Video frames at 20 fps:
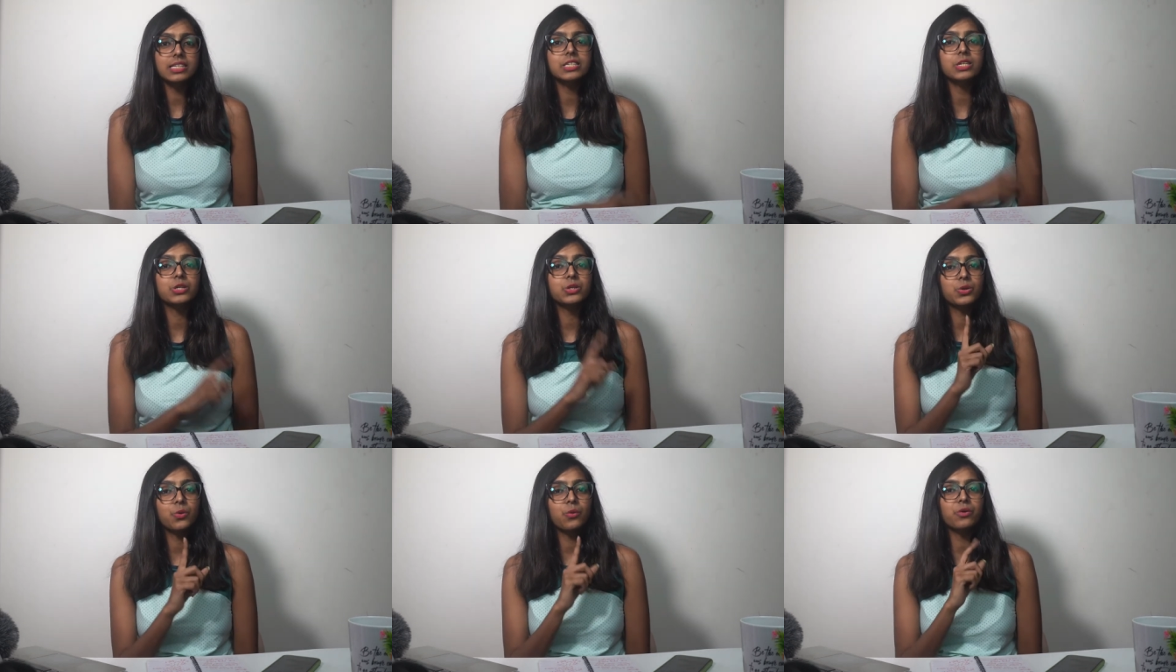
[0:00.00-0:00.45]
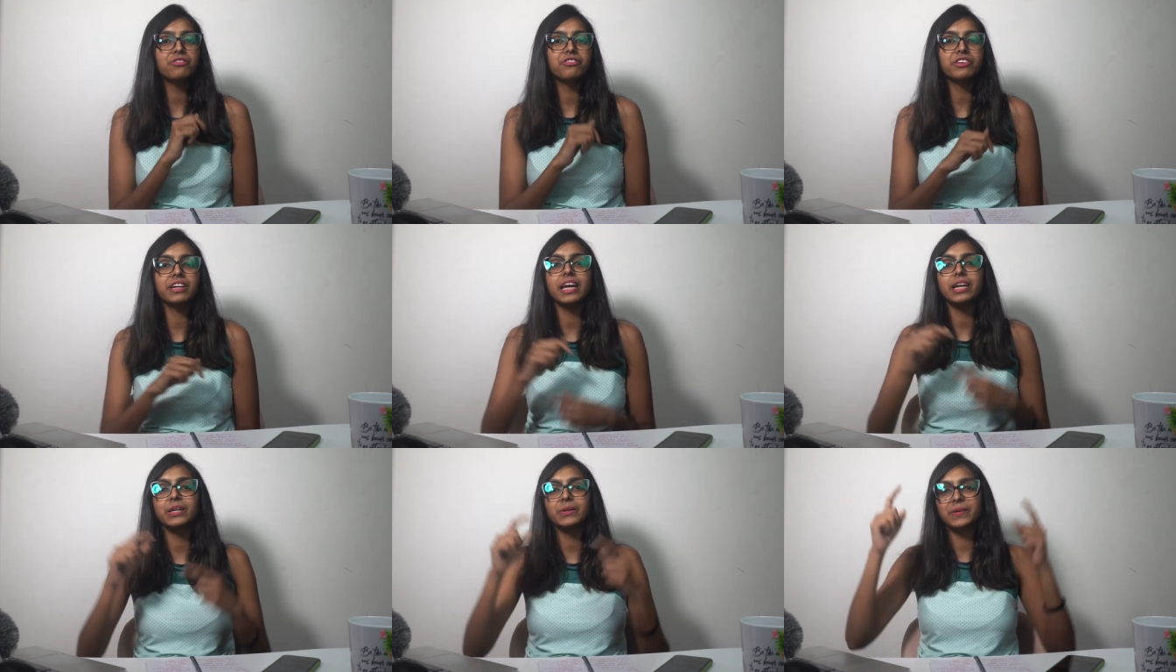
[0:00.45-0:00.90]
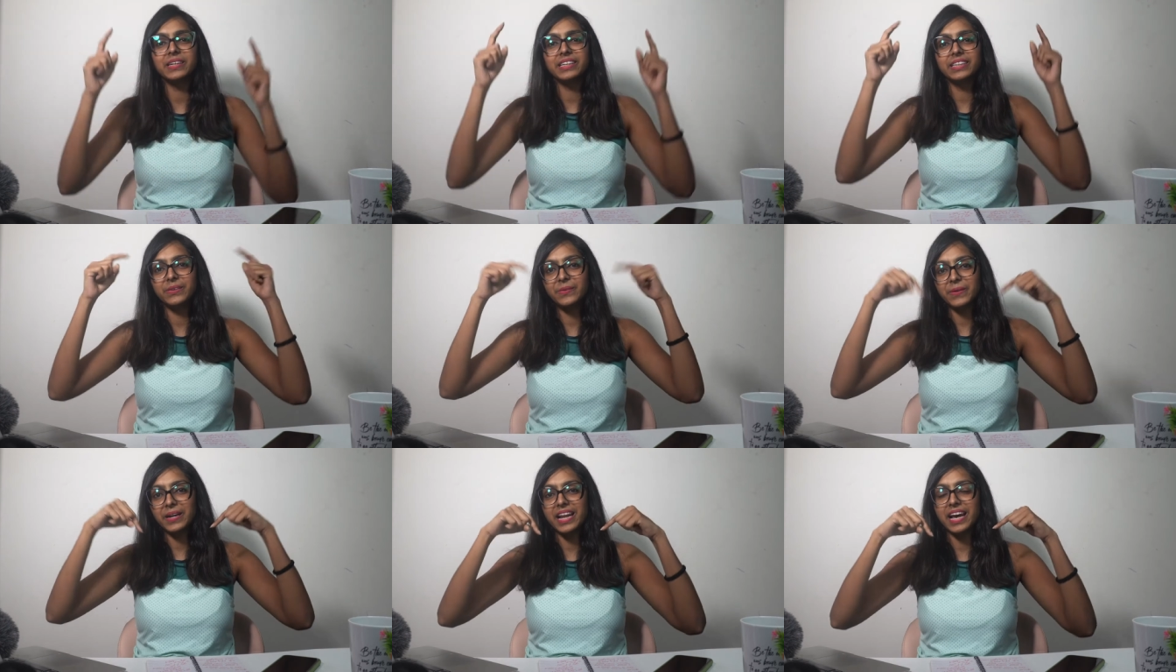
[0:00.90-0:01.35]
So don't forget to hit
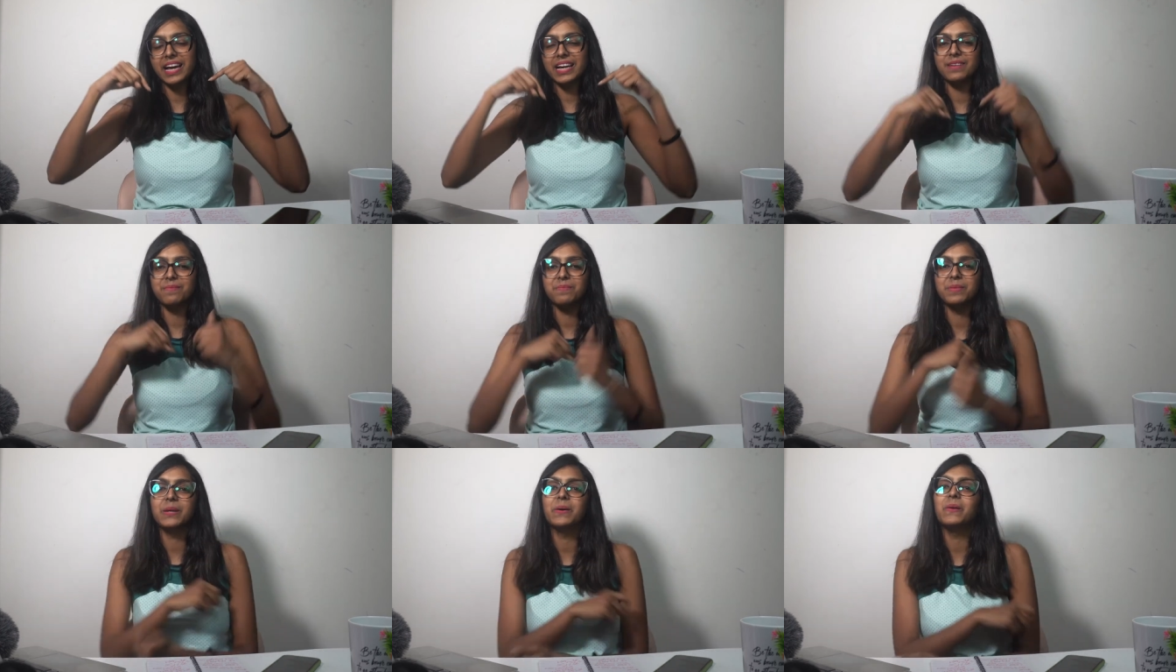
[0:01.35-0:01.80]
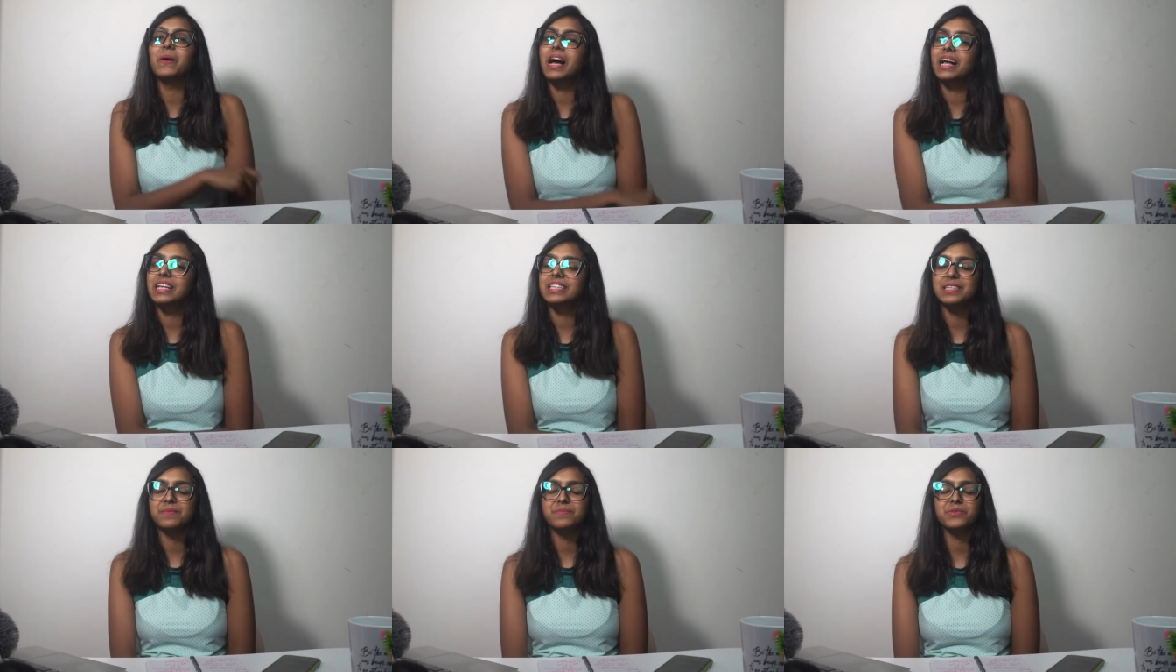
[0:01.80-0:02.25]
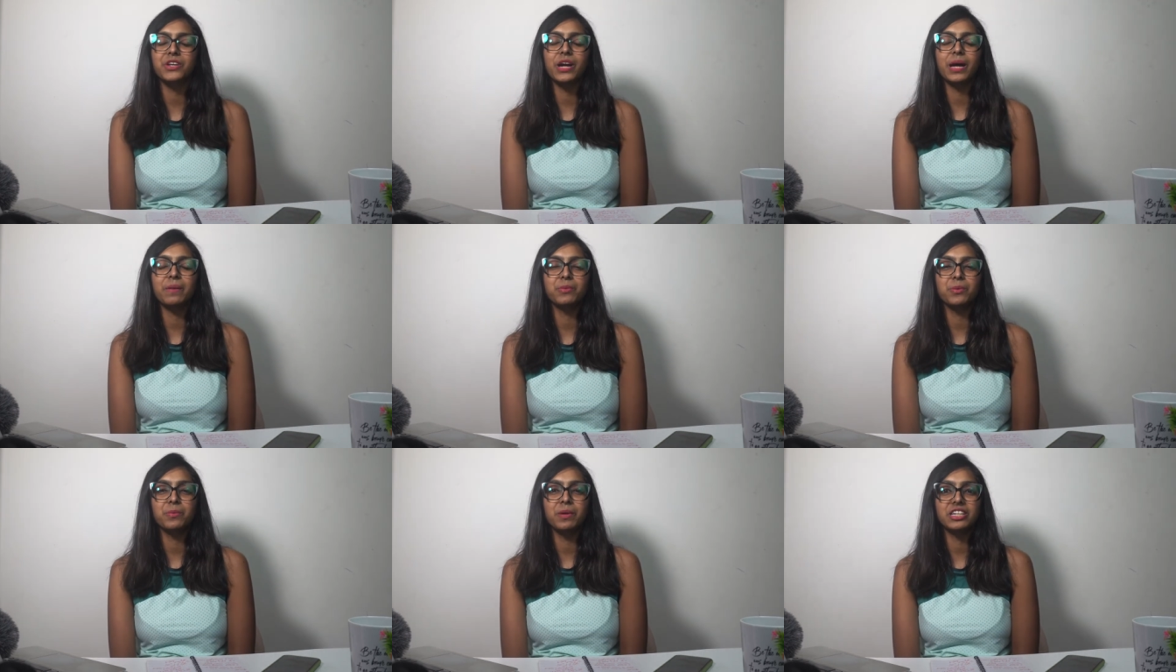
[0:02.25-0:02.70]
the red icon below and
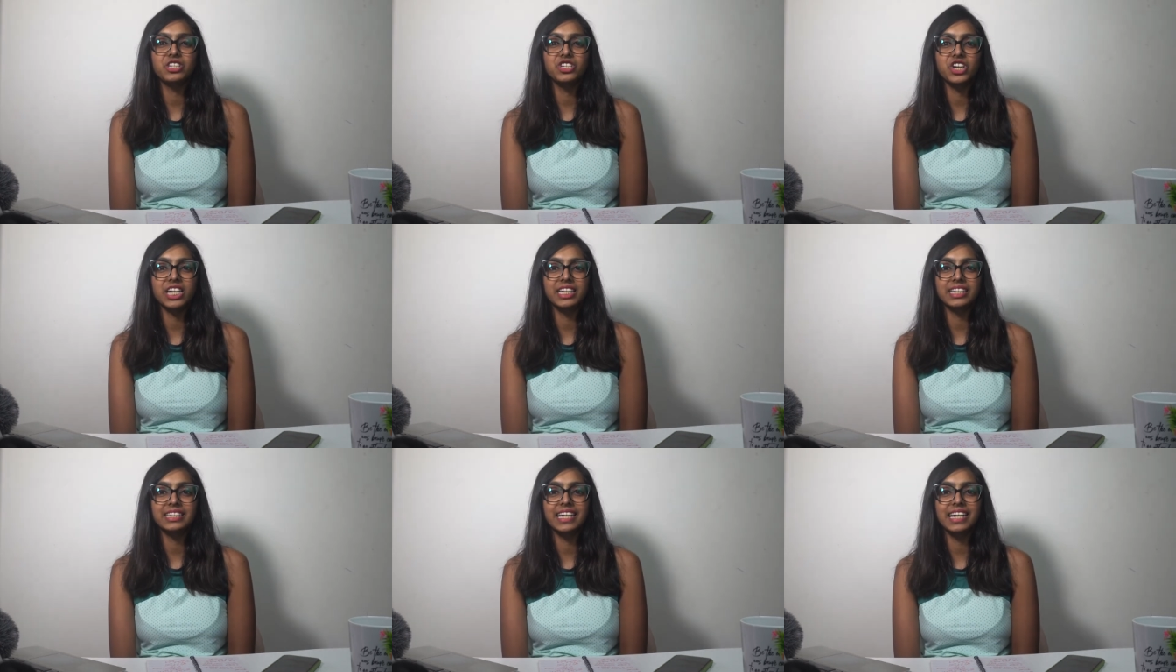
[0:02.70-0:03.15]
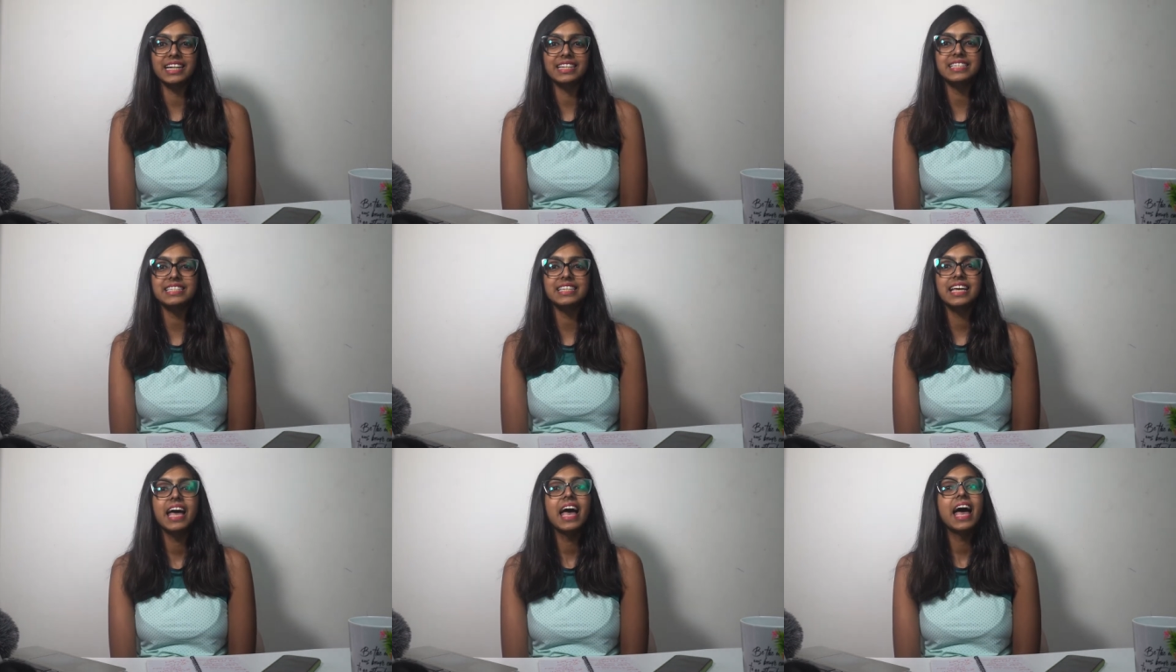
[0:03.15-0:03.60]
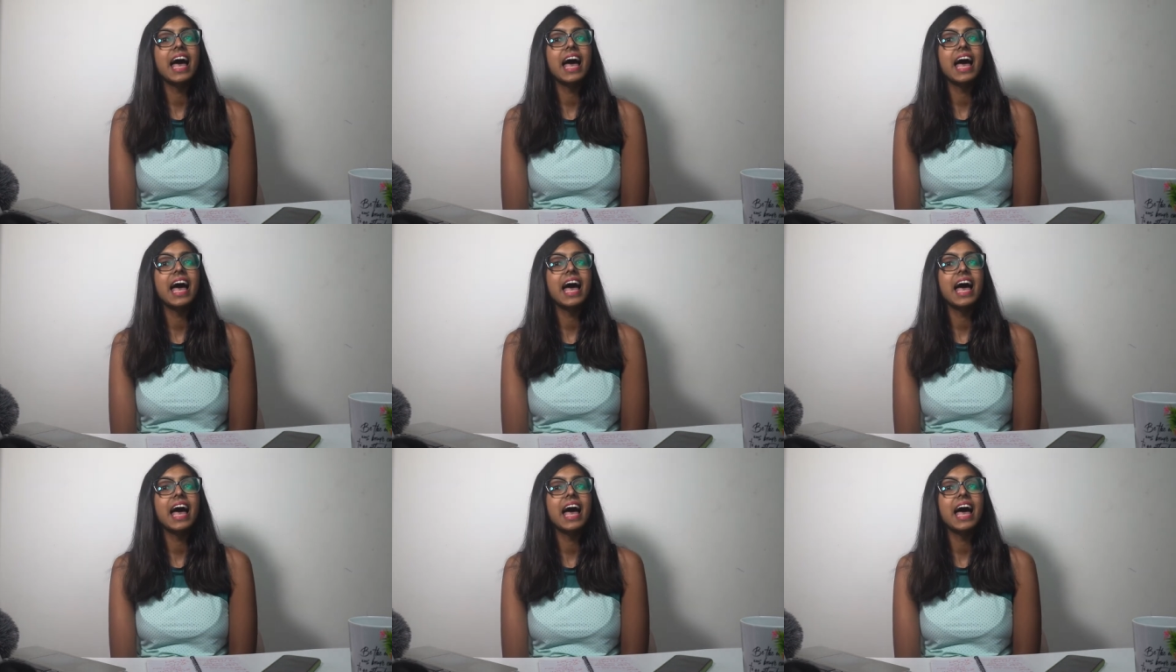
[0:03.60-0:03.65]
subscribe to my channel guys.